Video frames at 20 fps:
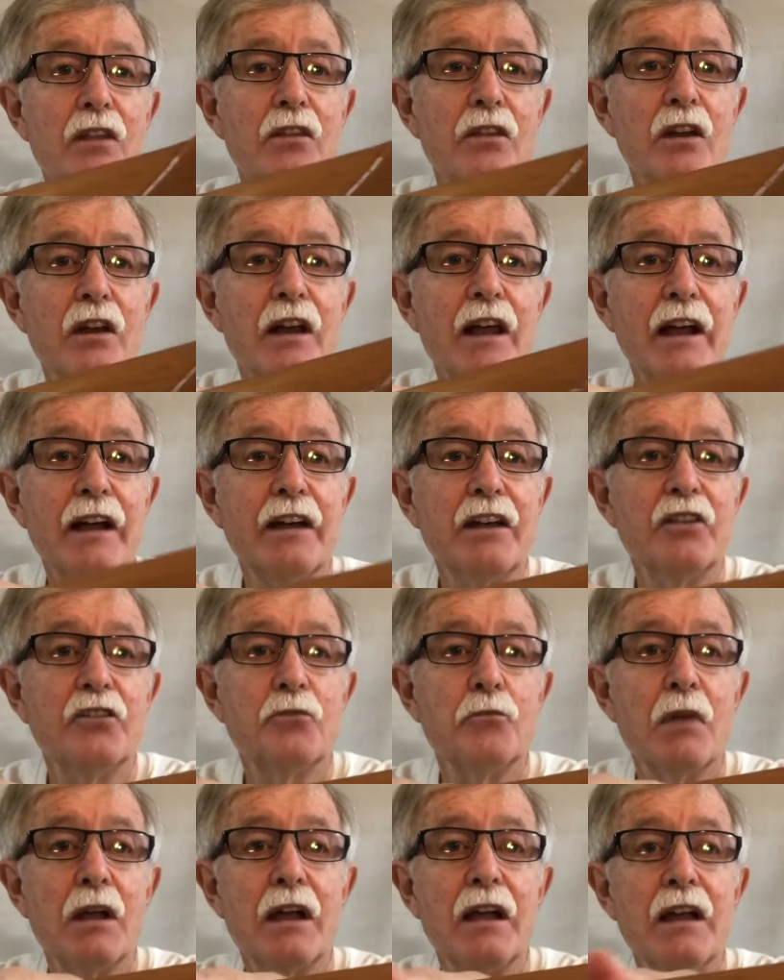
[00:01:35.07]
The neck is
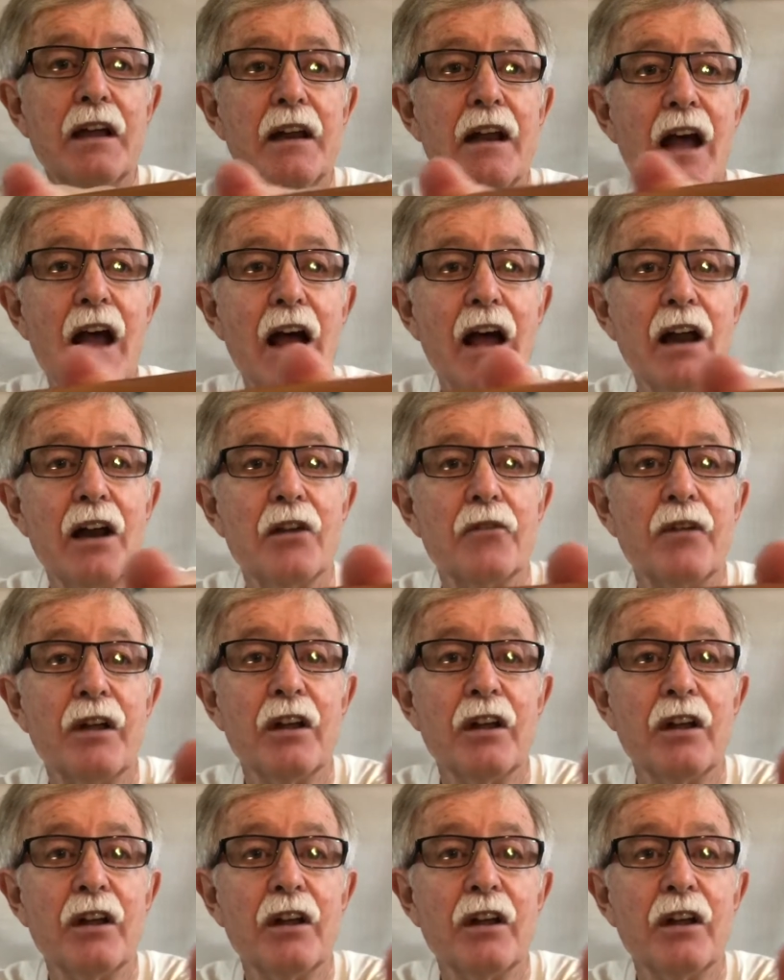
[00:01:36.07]
made out of